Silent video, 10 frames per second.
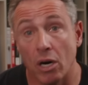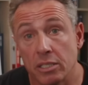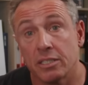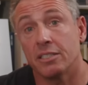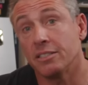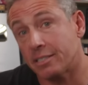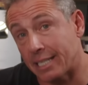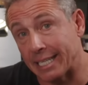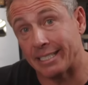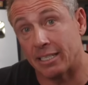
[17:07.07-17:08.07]

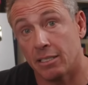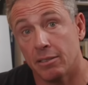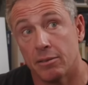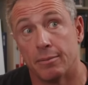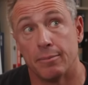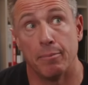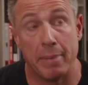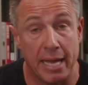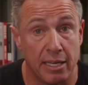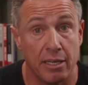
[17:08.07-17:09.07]
unconsenting
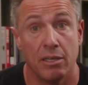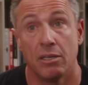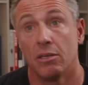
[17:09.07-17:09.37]
men,